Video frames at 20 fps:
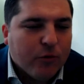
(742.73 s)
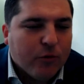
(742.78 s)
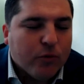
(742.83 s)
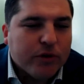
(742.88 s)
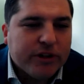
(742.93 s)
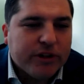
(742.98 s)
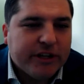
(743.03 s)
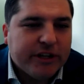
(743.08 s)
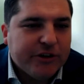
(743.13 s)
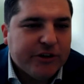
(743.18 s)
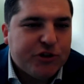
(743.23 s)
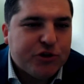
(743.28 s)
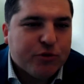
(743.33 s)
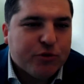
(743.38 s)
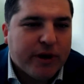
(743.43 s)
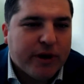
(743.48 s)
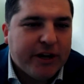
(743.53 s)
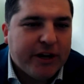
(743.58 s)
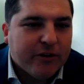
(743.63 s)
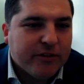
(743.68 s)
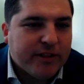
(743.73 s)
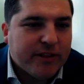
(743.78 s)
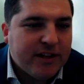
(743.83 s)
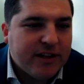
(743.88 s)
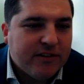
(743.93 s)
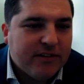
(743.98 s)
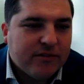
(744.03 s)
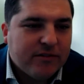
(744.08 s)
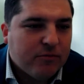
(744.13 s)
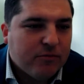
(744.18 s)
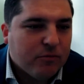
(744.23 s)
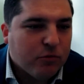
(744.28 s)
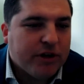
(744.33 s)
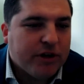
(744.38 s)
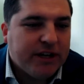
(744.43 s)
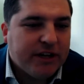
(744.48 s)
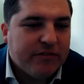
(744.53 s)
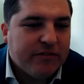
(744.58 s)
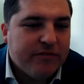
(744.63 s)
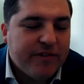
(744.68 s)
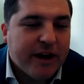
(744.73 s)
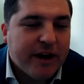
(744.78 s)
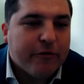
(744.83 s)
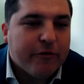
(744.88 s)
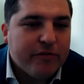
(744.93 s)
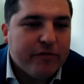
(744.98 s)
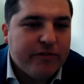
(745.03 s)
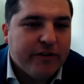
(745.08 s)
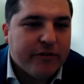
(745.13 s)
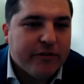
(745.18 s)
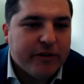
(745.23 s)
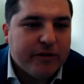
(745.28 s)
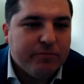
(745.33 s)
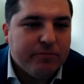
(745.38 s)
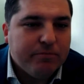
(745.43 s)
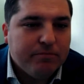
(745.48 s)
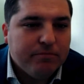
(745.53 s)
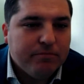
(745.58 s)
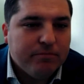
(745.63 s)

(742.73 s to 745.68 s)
really good trader that's running a very, very